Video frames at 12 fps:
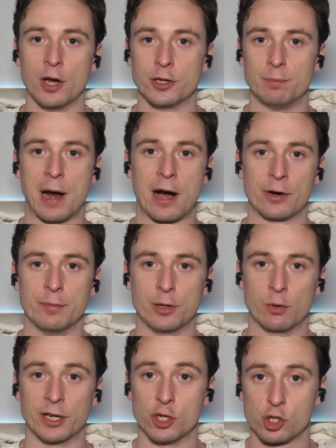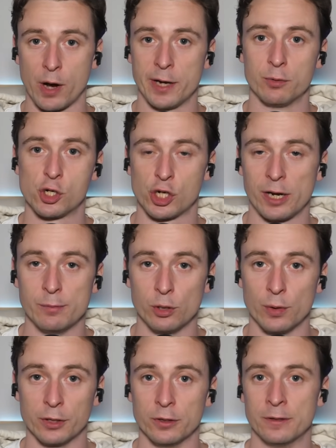under Barry McGuigan, training with Shane
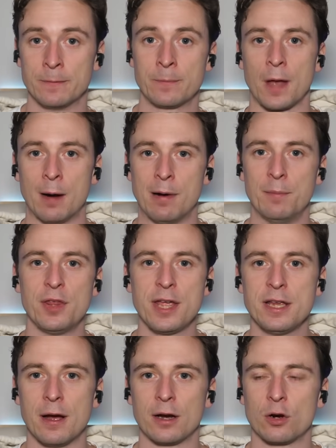McGuigan, I remember they